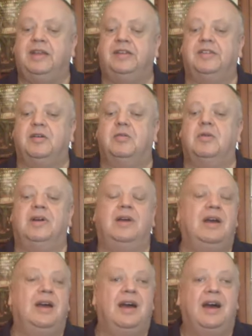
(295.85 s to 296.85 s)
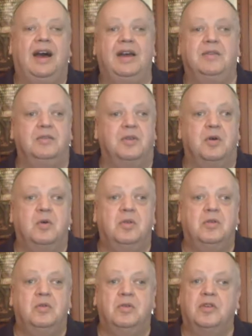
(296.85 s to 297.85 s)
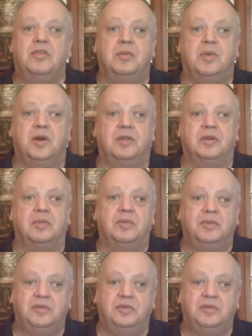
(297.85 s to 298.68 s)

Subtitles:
So I don't know nothing about them.